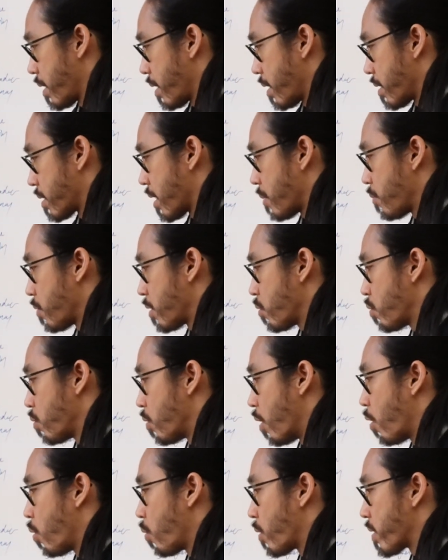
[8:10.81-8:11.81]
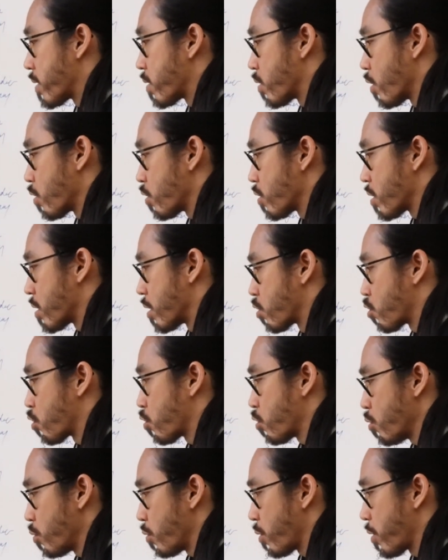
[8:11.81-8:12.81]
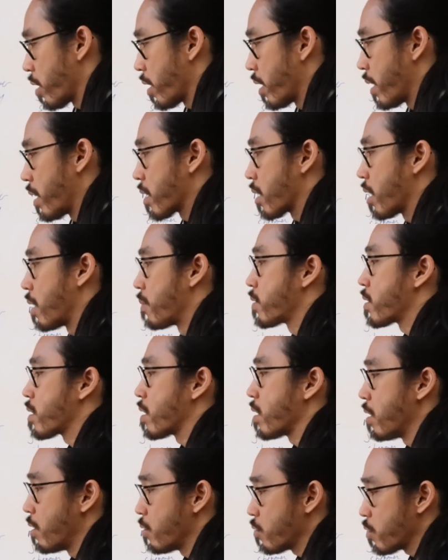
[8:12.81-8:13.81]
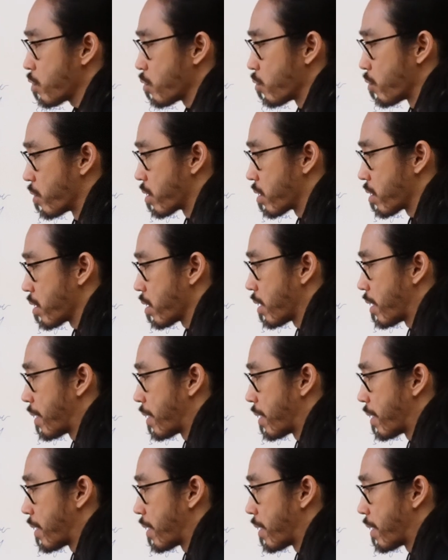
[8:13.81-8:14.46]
someone who always searches the truth, comes close to it,